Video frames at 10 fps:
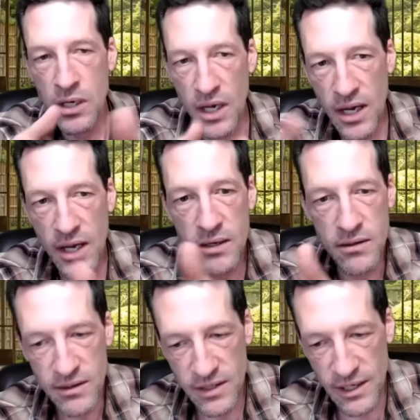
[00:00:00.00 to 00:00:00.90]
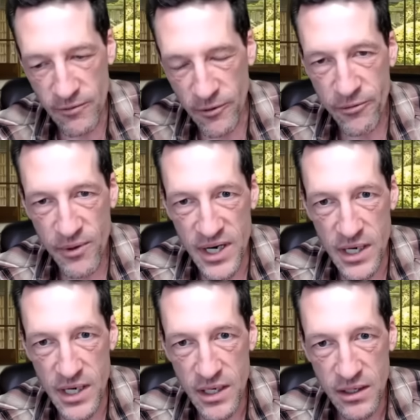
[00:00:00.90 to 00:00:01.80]
and level
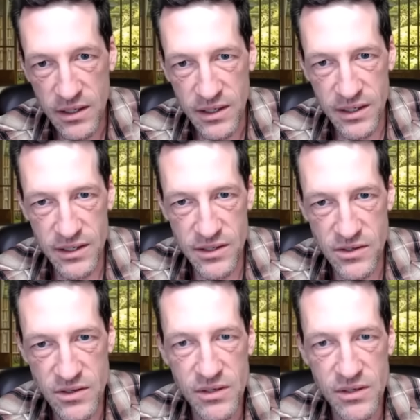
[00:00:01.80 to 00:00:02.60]
three is